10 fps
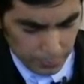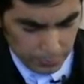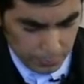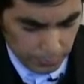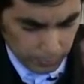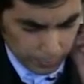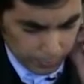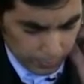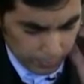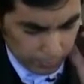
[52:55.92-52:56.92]
we
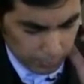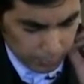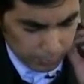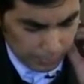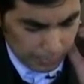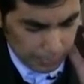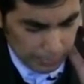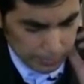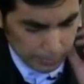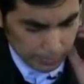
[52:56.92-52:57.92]
will
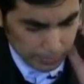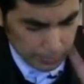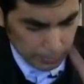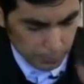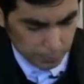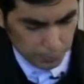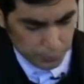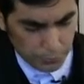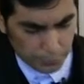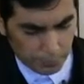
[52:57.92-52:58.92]
uh,
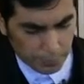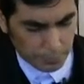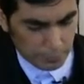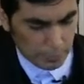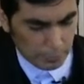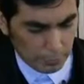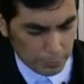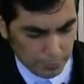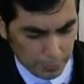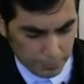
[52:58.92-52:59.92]
pure, we, we will
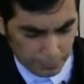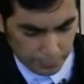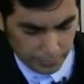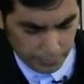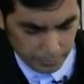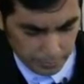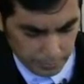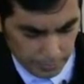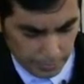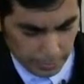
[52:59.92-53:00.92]
be purified,
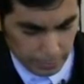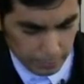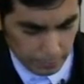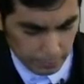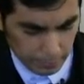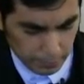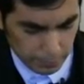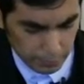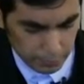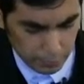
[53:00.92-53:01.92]
and
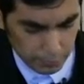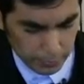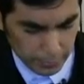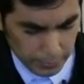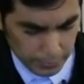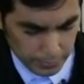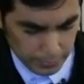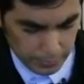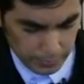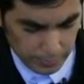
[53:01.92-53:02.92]
you will give
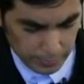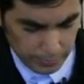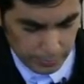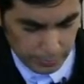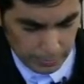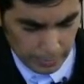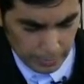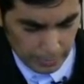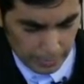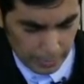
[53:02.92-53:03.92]
us
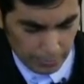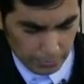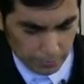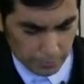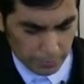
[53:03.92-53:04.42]
the character